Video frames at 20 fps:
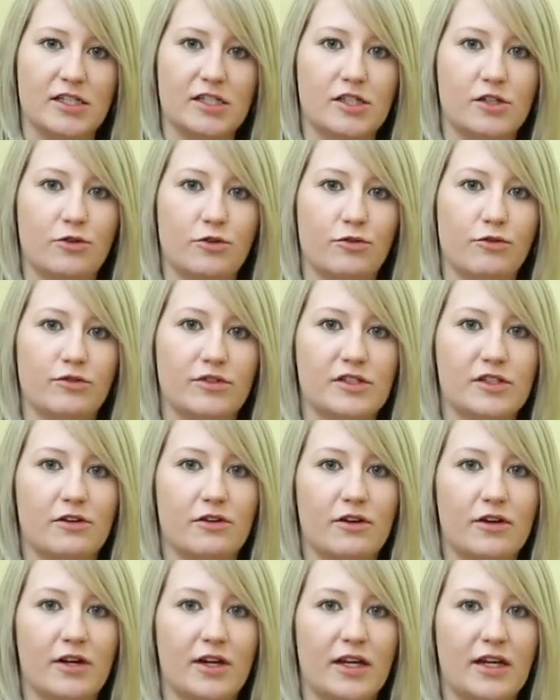So
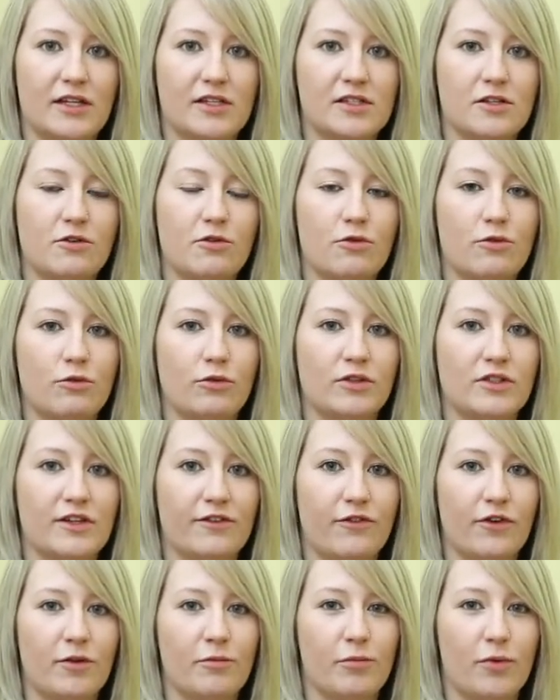scarring is a whole
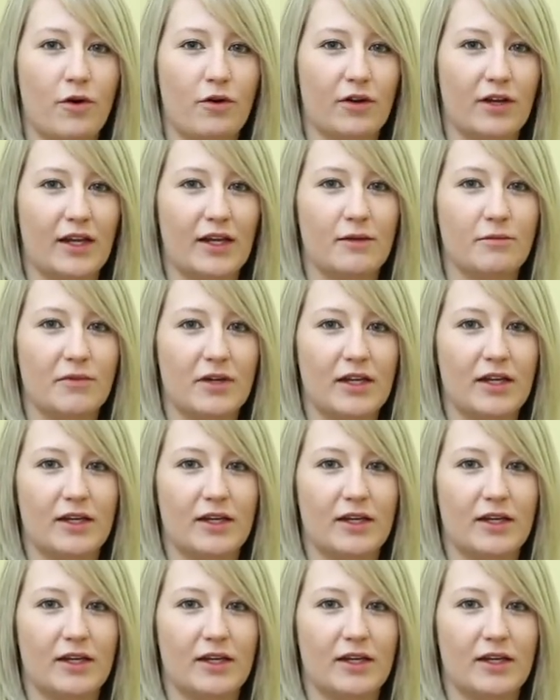different ballgame.